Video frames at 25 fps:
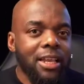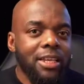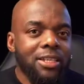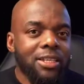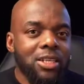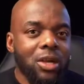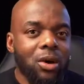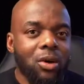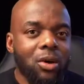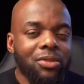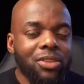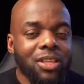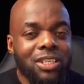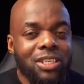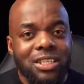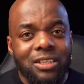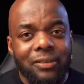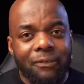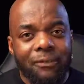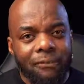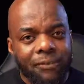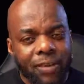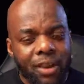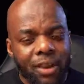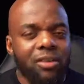So this is
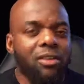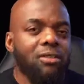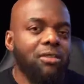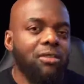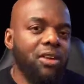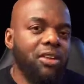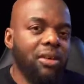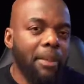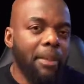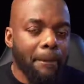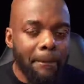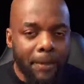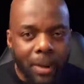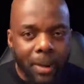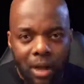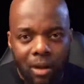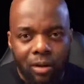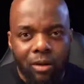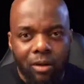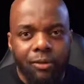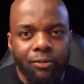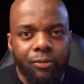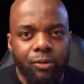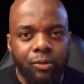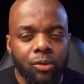a very, very
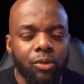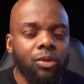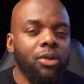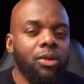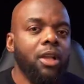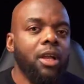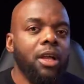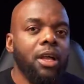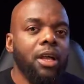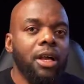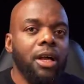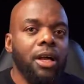powerful